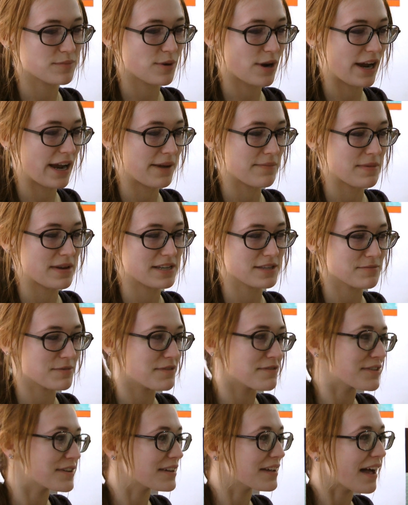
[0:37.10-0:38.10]
Praying makes me
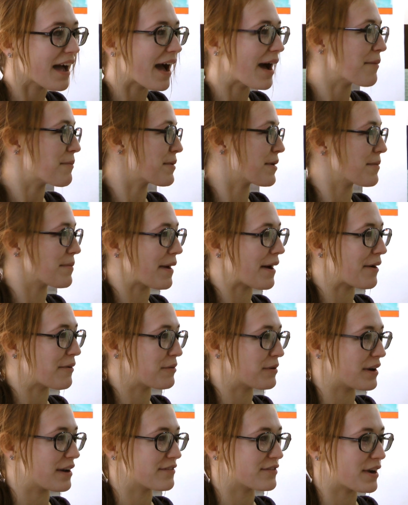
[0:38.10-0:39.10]
feel happy about
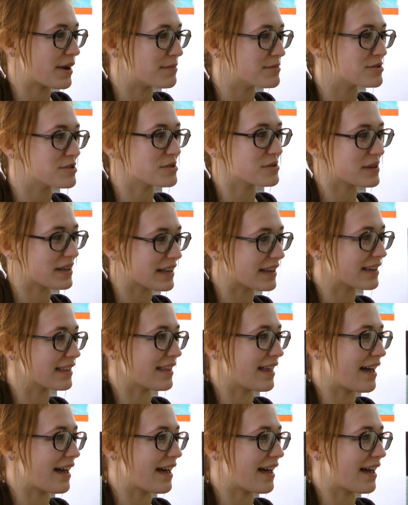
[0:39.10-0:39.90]
whatever I'm doing in